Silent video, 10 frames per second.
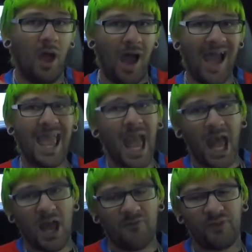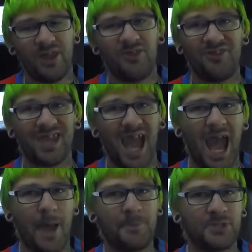I have the
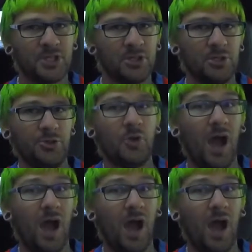absolute